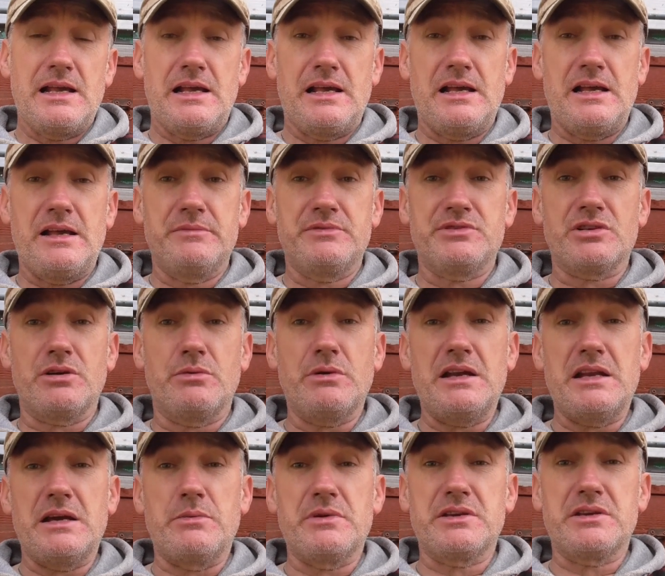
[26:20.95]
Um, so
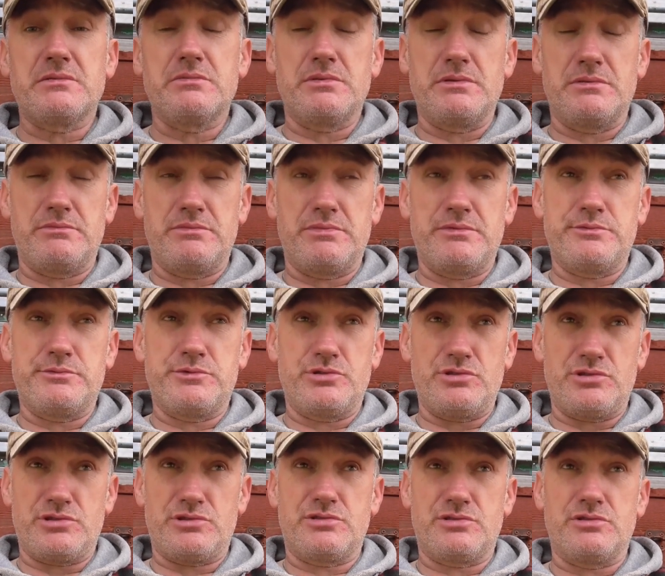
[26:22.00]
anyhow, we, we, have
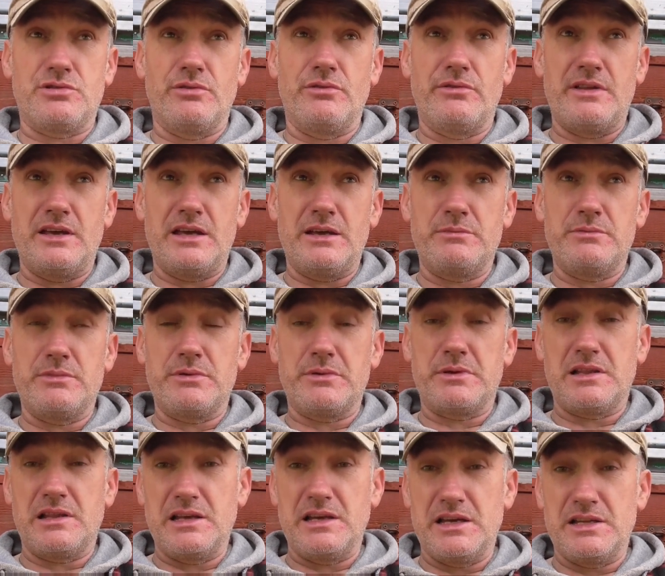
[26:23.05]
just done them. We
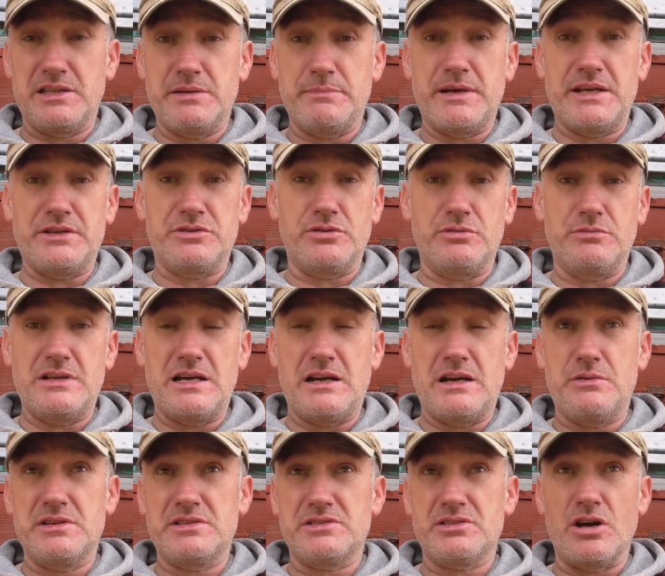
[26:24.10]
cleared the bed up
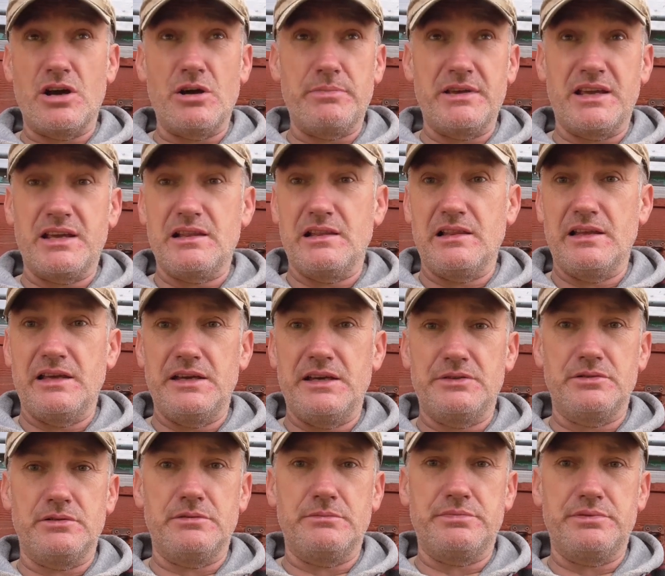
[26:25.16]
now. It's all been
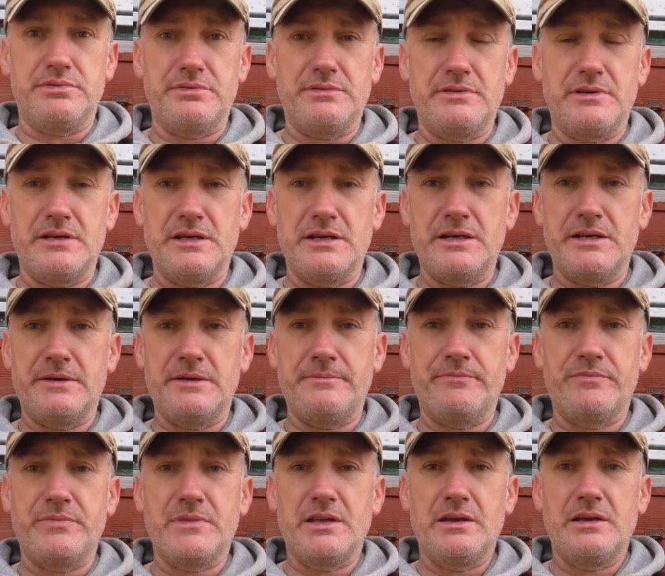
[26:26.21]
cleared up.
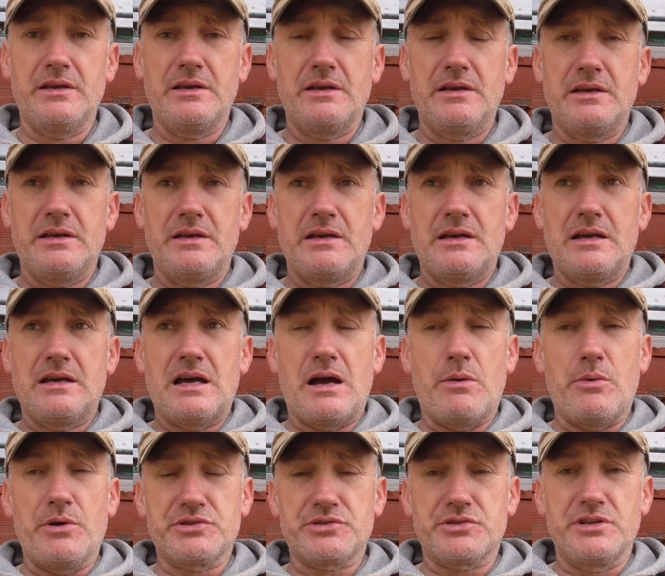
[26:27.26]
Um, I
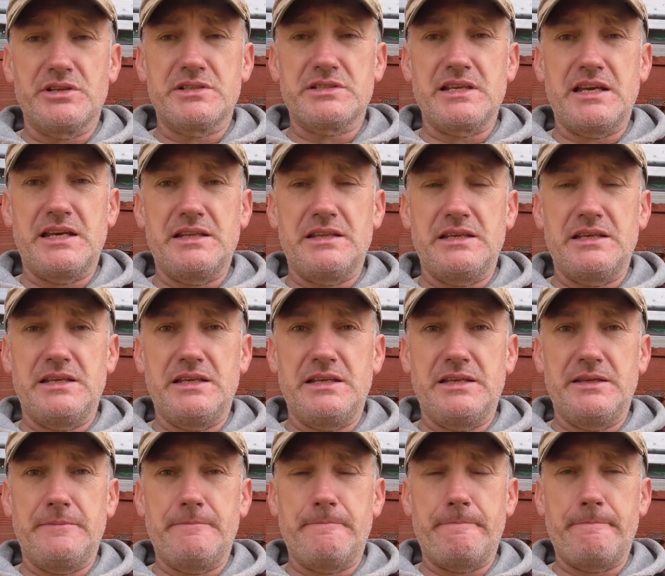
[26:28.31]
was going to take
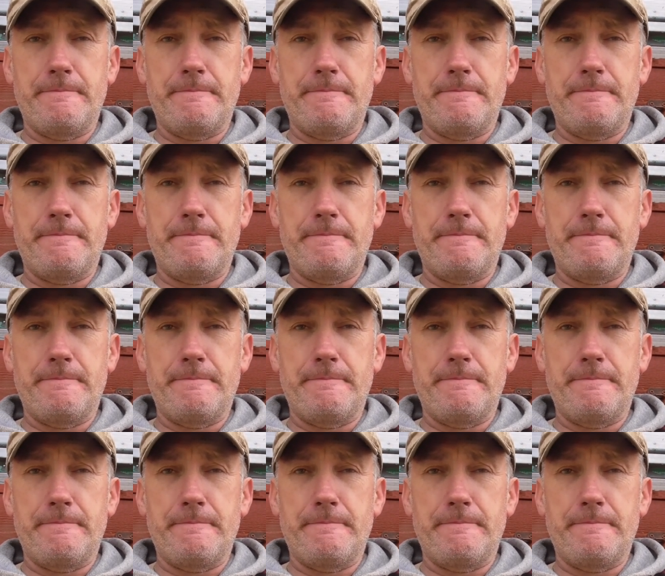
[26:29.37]
the